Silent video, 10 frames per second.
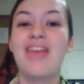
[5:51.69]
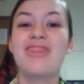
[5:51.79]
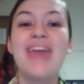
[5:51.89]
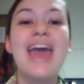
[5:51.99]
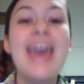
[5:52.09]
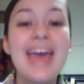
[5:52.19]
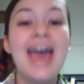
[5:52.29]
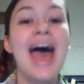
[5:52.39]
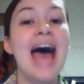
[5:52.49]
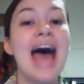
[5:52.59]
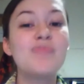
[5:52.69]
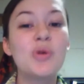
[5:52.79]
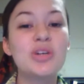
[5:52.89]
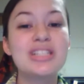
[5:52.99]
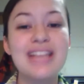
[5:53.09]
They have
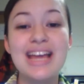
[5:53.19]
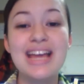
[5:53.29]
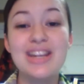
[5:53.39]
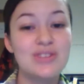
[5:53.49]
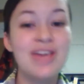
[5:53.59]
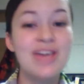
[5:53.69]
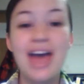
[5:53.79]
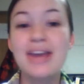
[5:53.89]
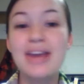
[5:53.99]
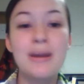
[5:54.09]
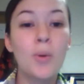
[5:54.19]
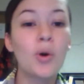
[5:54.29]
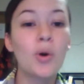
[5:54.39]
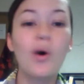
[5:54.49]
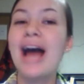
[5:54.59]
more standards and
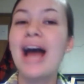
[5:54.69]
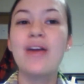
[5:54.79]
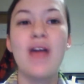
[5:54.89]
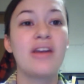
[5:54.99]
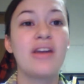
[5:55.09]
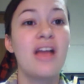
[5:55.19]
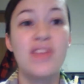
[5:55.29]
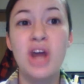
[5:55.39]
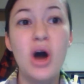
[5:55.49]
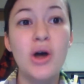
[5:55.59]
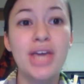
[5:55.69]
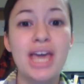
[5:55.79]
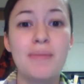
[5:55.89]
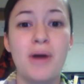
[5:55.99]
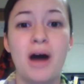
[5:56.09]
moral high ground than
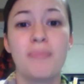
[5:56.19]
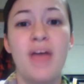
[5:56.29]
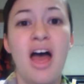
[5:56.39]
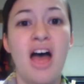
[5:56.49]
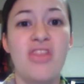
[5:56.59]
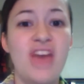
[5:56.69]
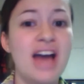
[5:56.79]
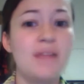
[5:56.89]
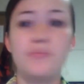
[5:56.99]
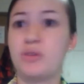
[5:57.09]
Allkpop. That